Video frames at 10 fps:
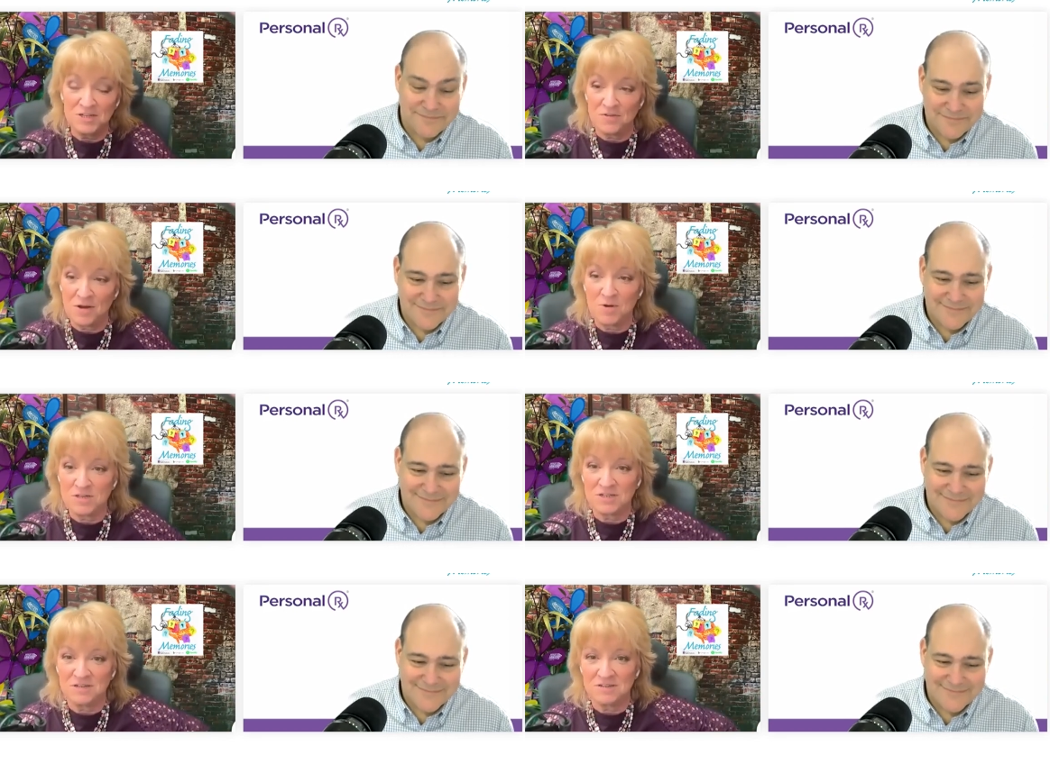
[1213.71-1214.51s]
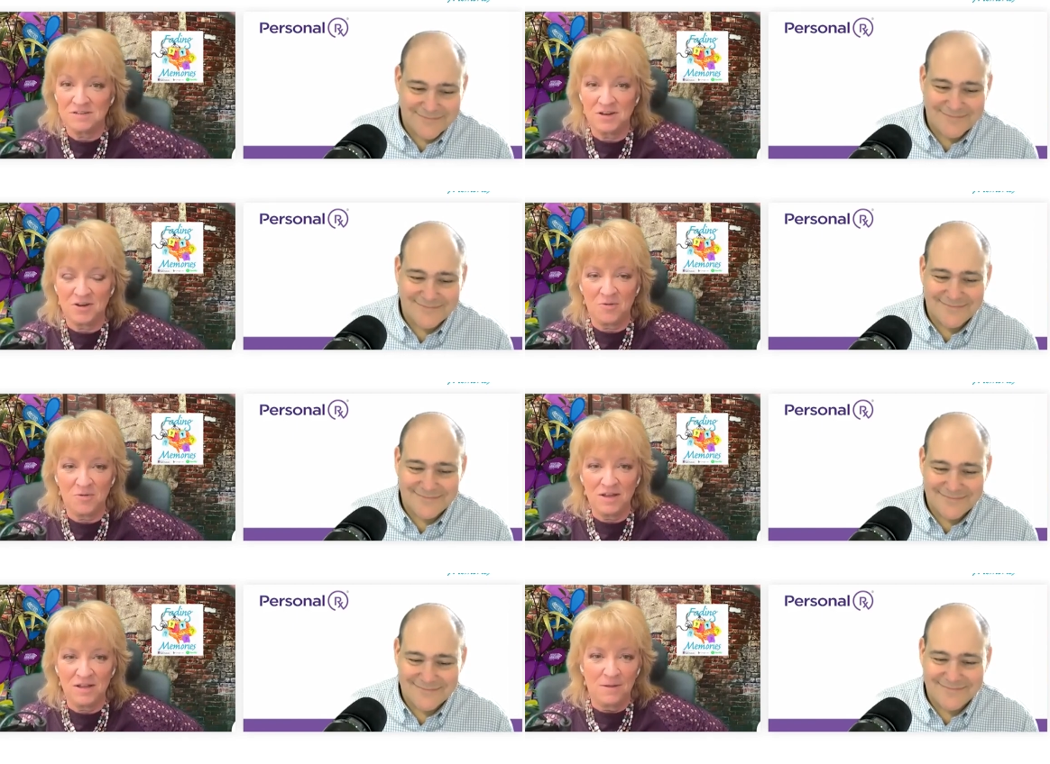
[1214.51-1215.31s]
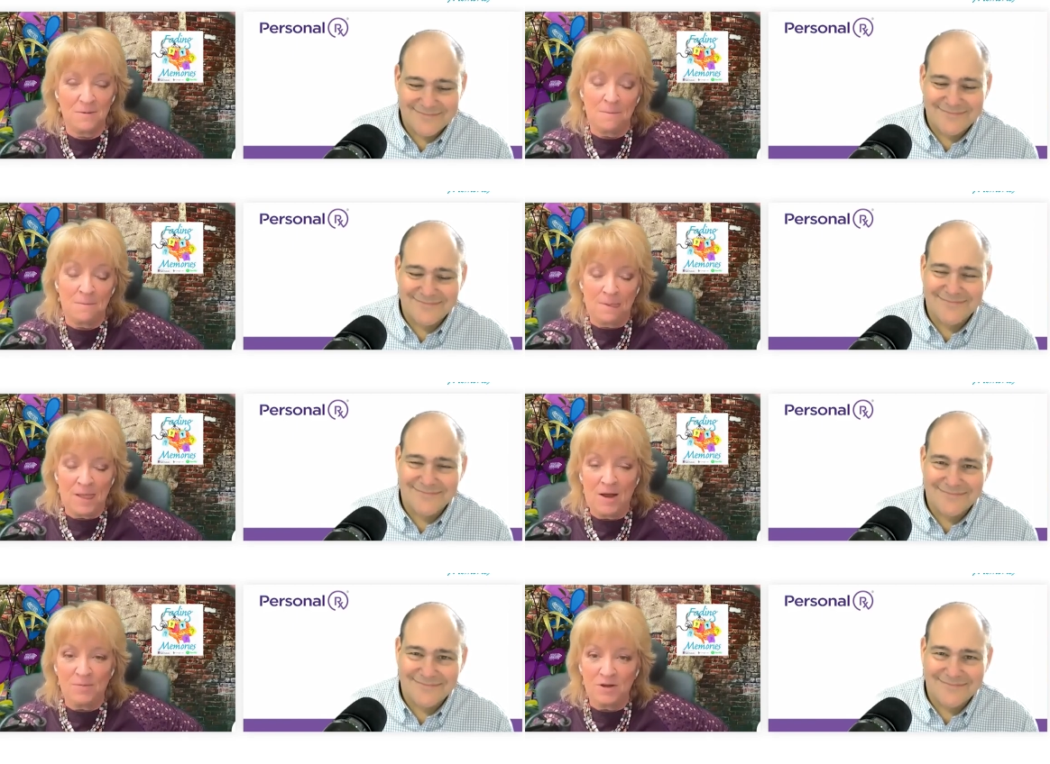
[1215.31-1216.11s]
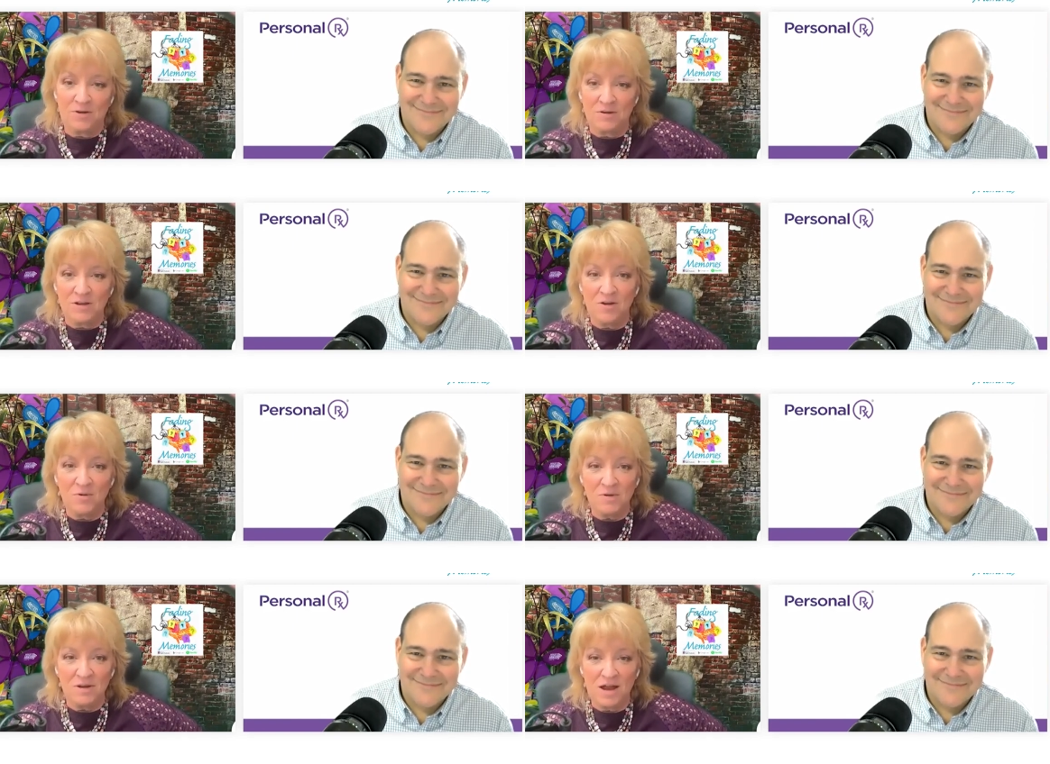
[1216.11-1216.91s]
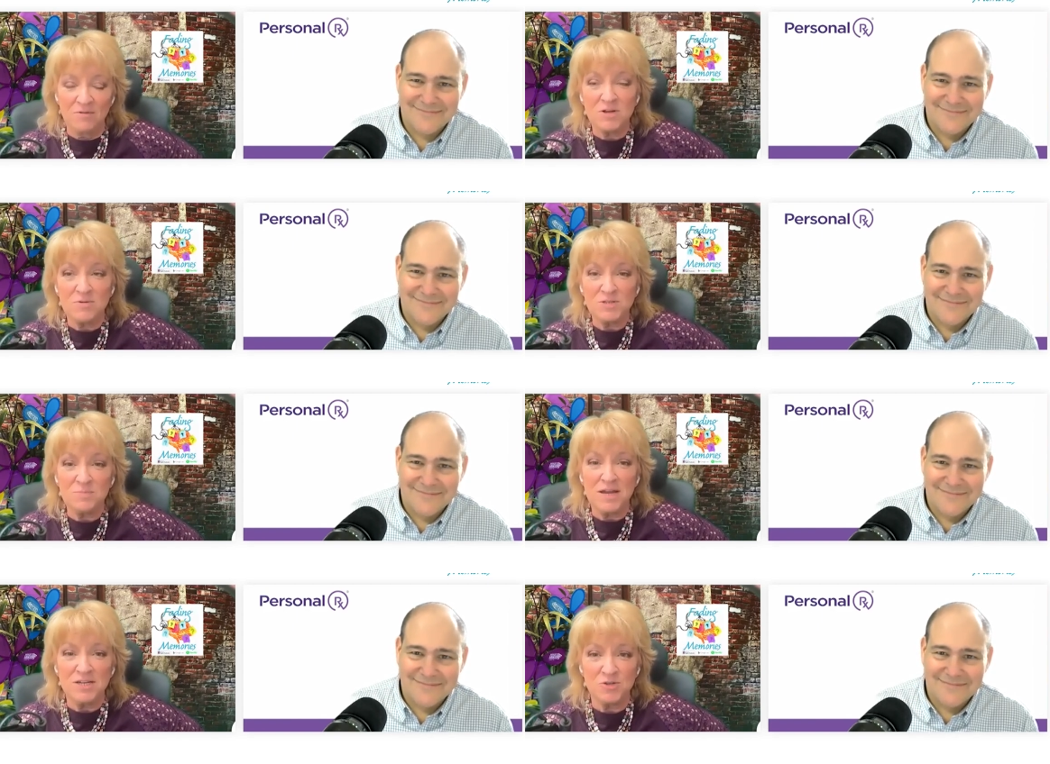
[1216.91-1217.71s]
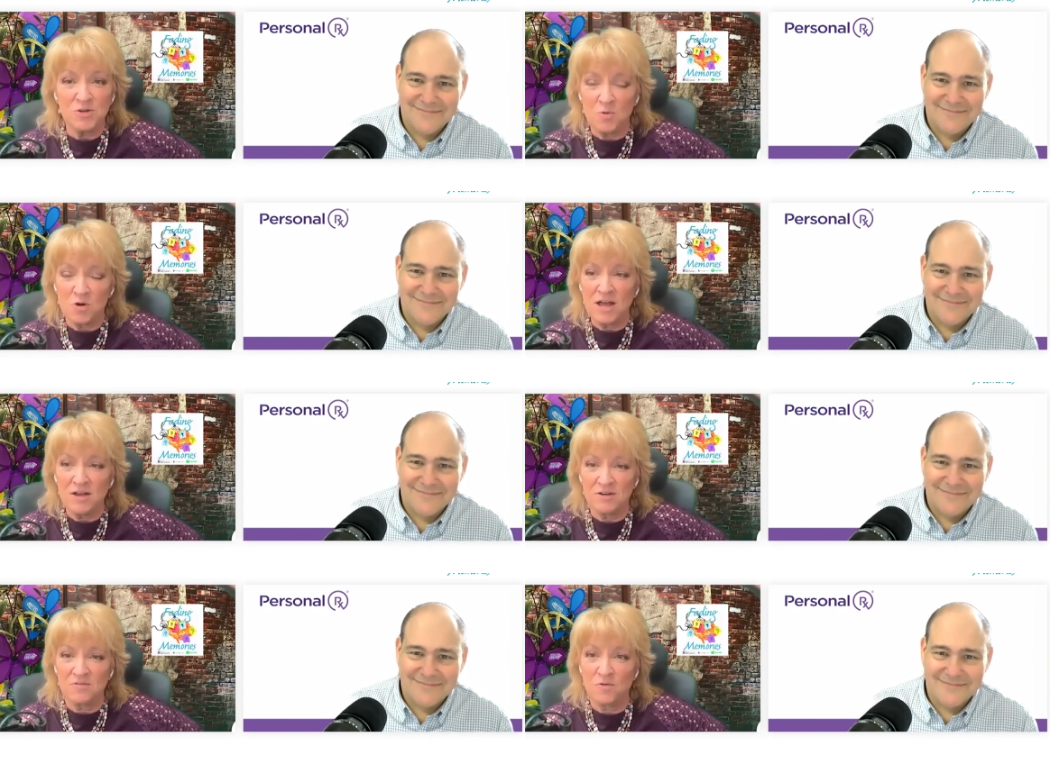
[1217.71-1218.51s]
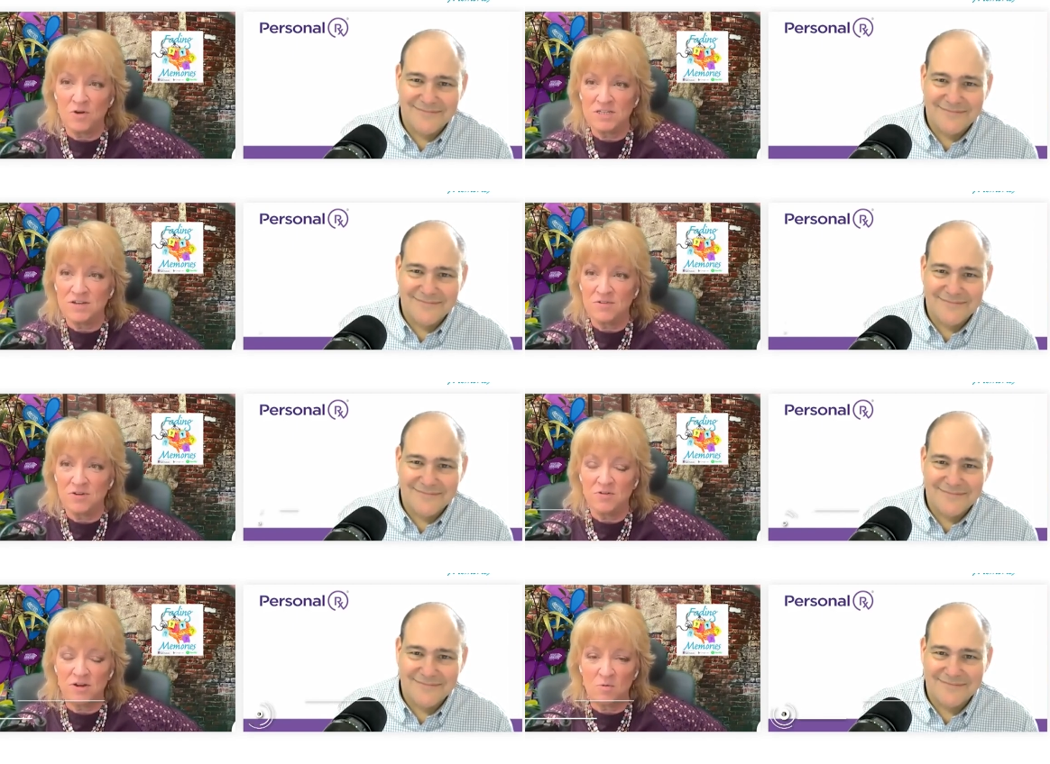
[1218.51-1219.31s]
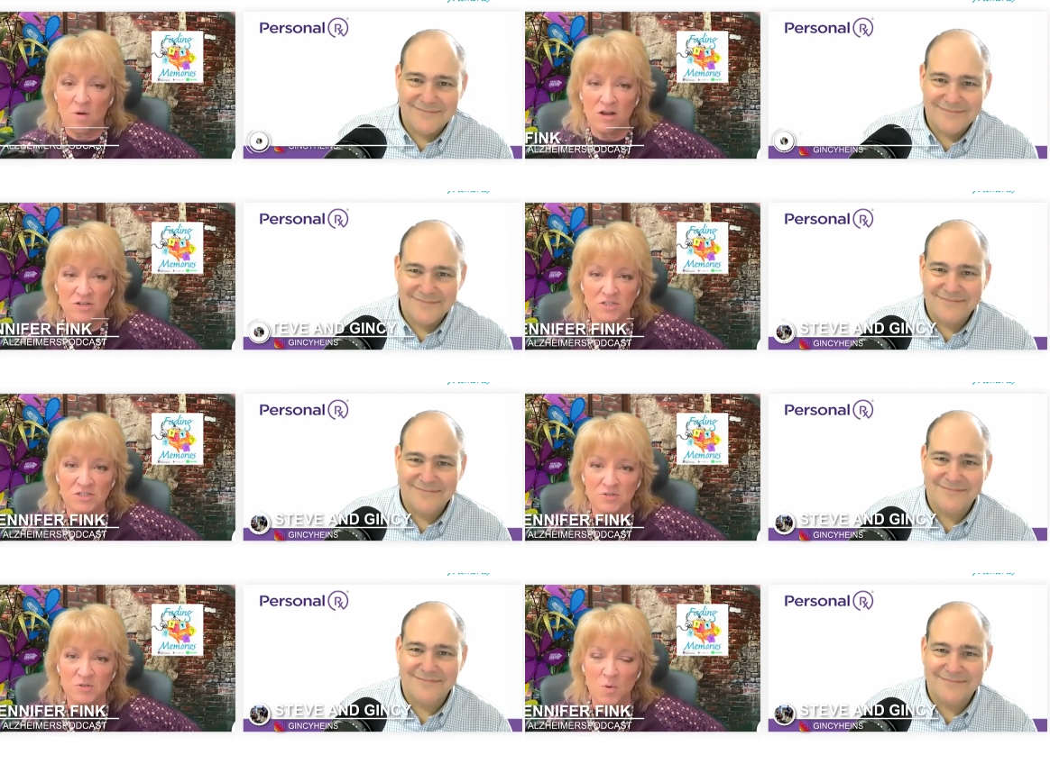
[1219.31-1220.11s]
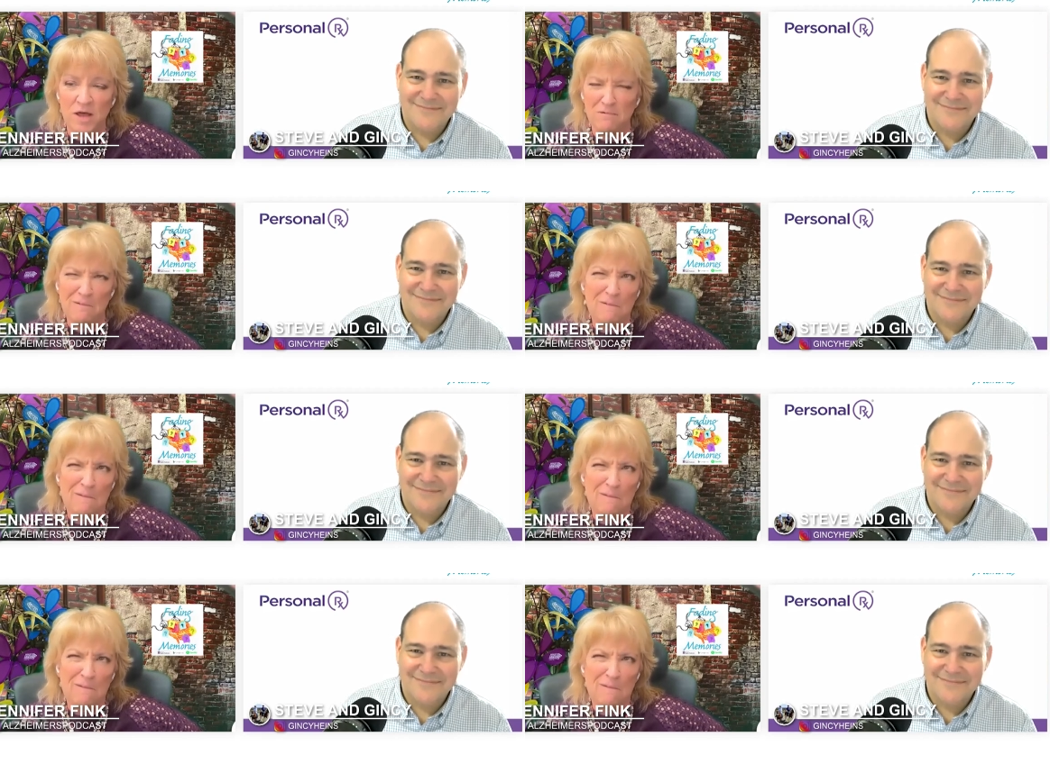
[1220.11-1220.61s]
Speaker 1: if I wasn't, you know, out there. You know, I was always amazed you could work out at a 47 degree garage and still sweat.